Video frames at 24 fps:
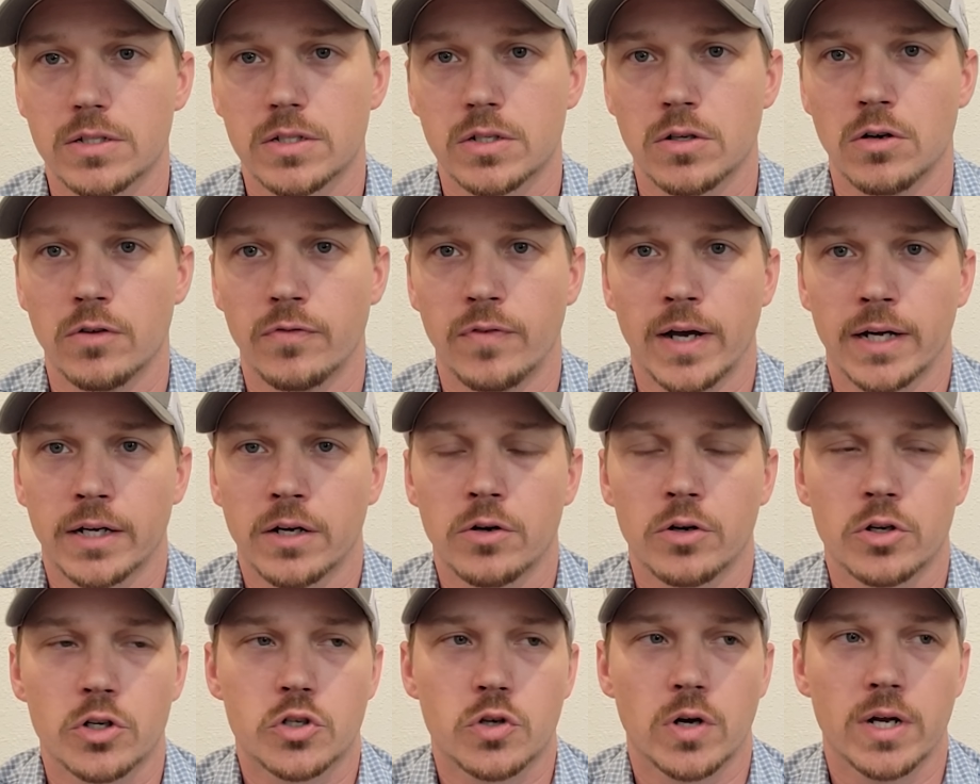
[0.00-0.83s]
So if I
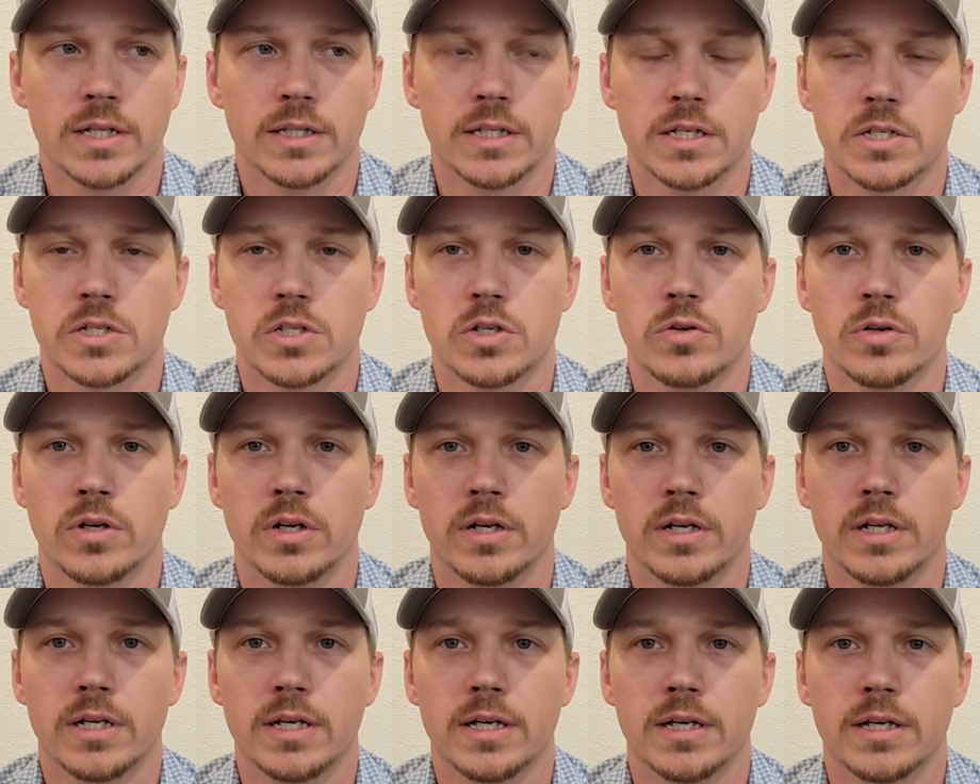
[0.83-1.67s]
go to trade this
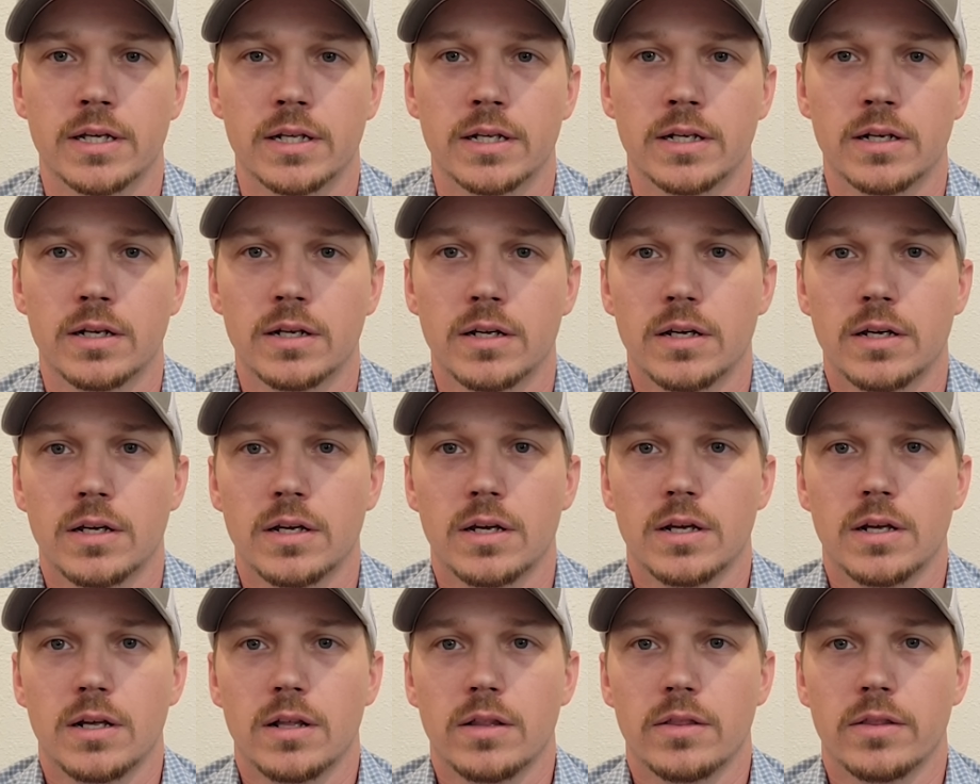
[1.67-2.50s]
unit in,
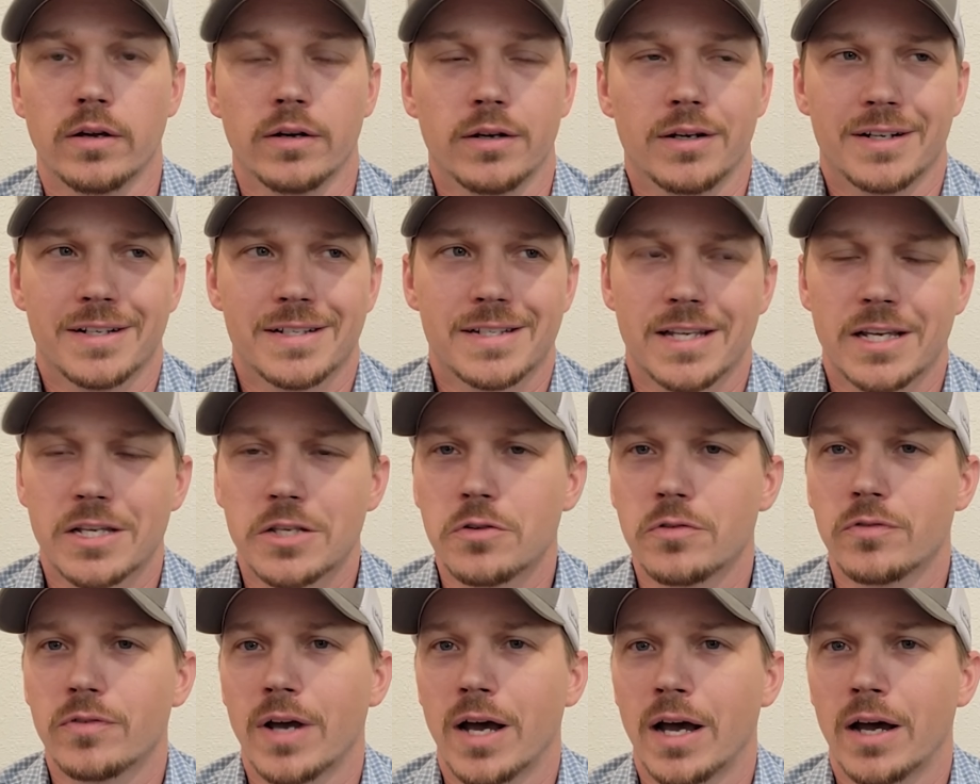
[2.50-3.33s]
they're going to say
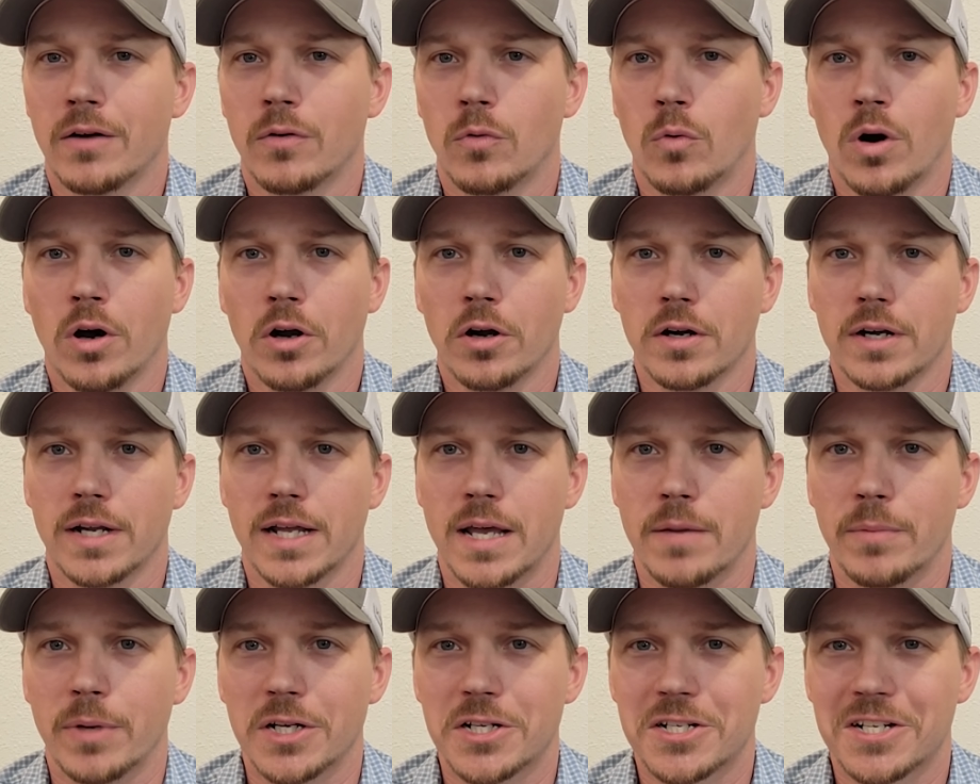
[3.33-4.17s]
you've got water
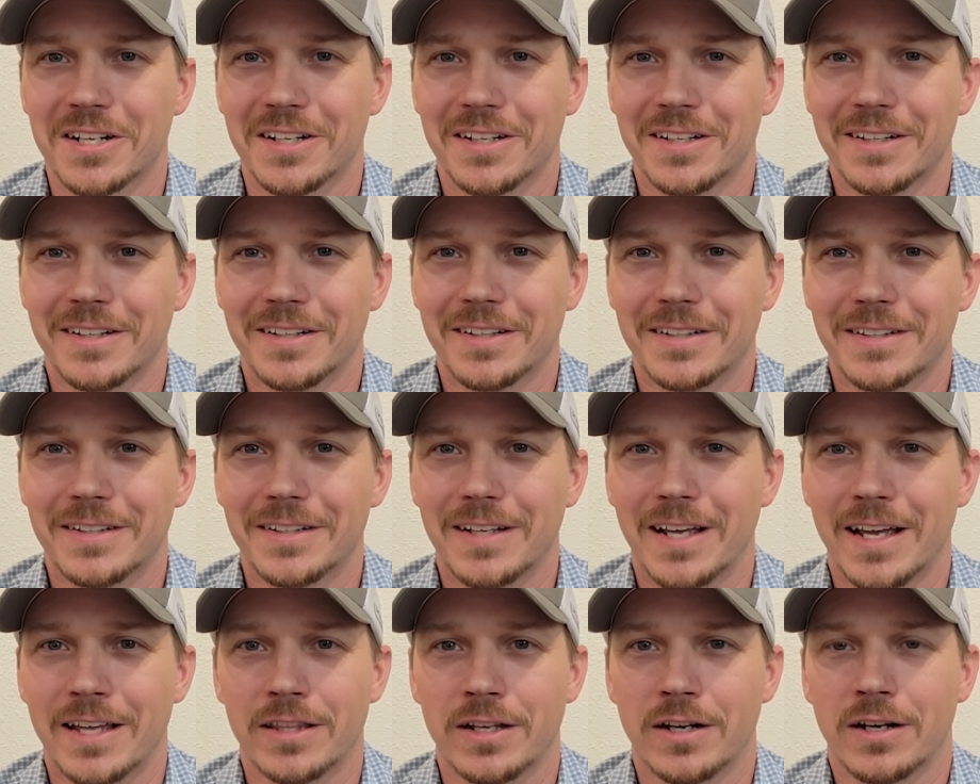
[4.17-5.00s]
damage,
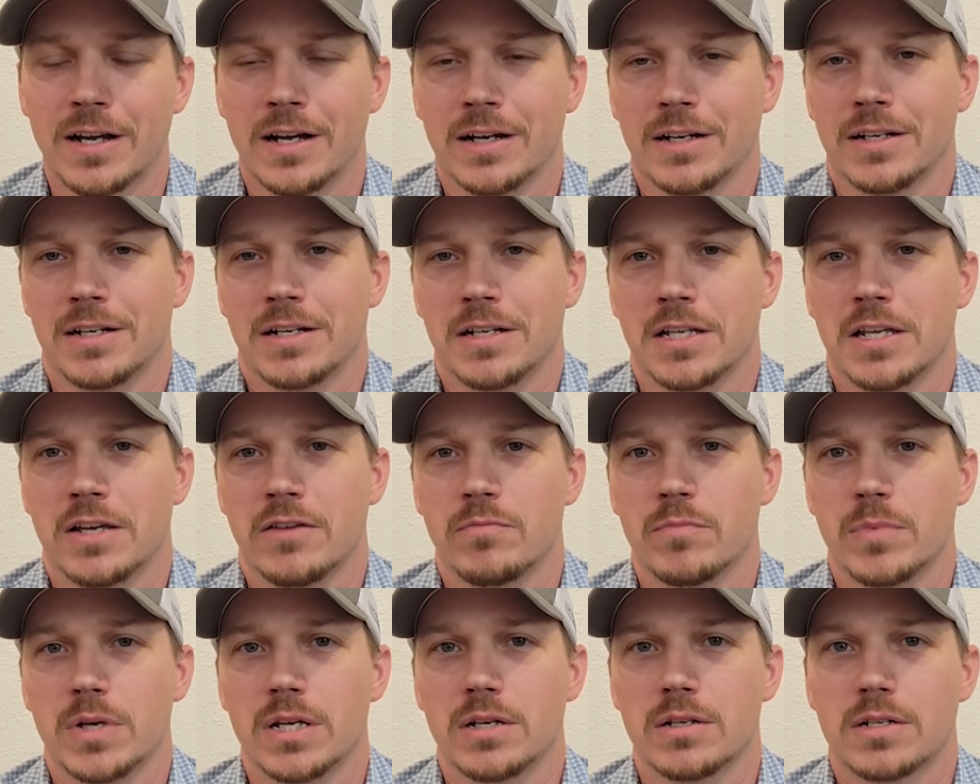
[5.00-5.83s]
and they're not going to
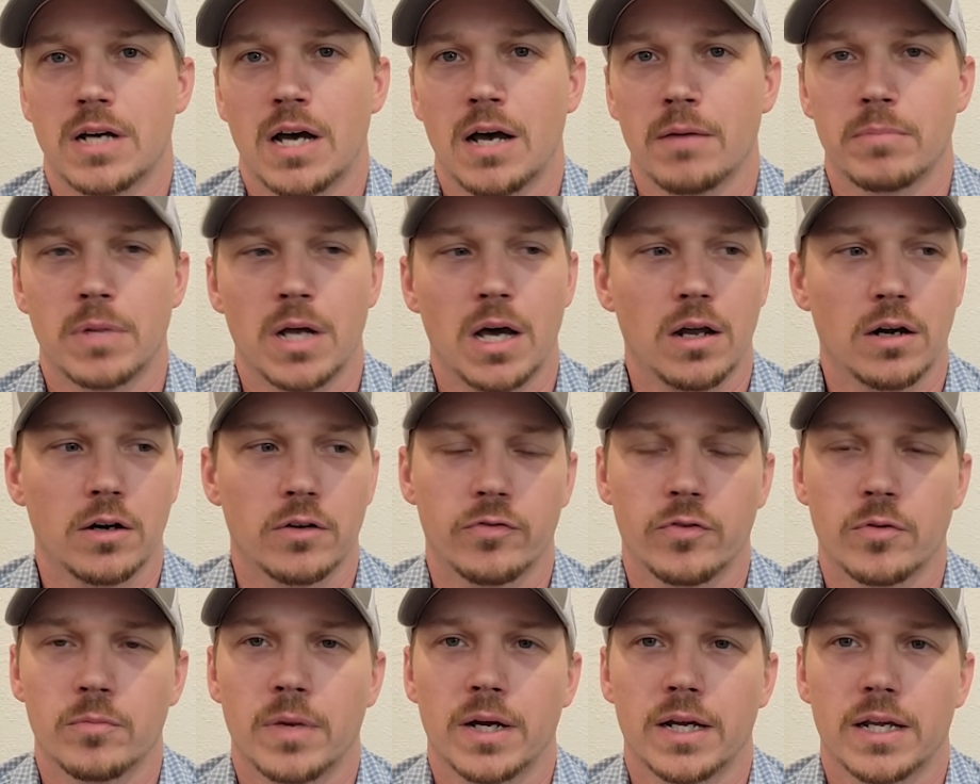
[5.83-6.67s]
give me top dollar
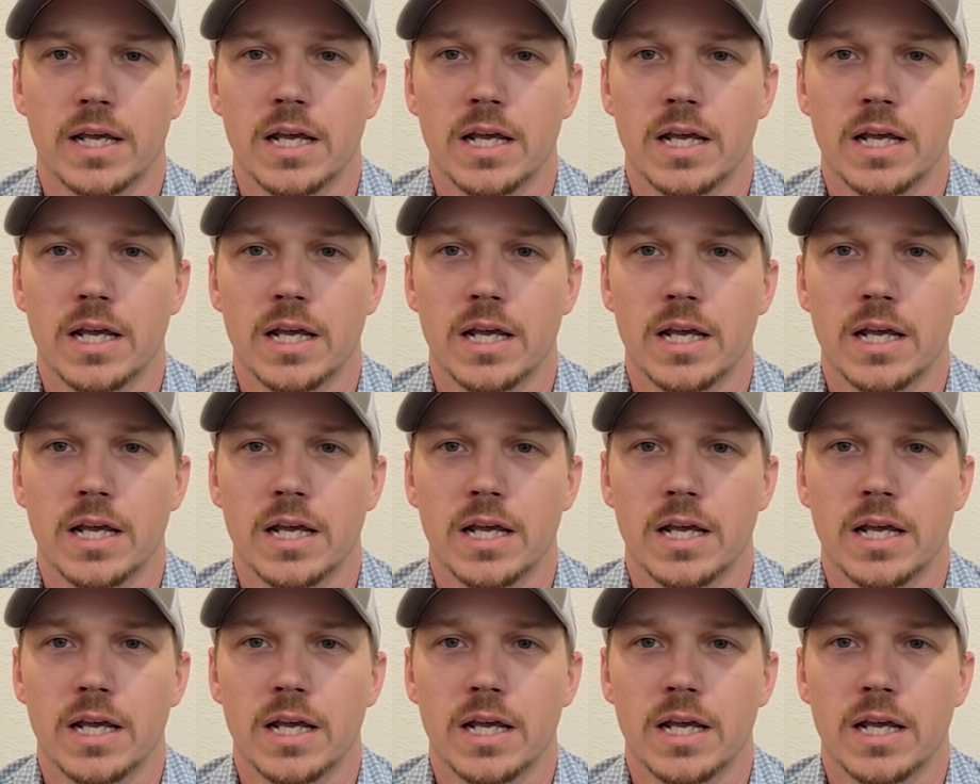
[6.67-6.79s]
for my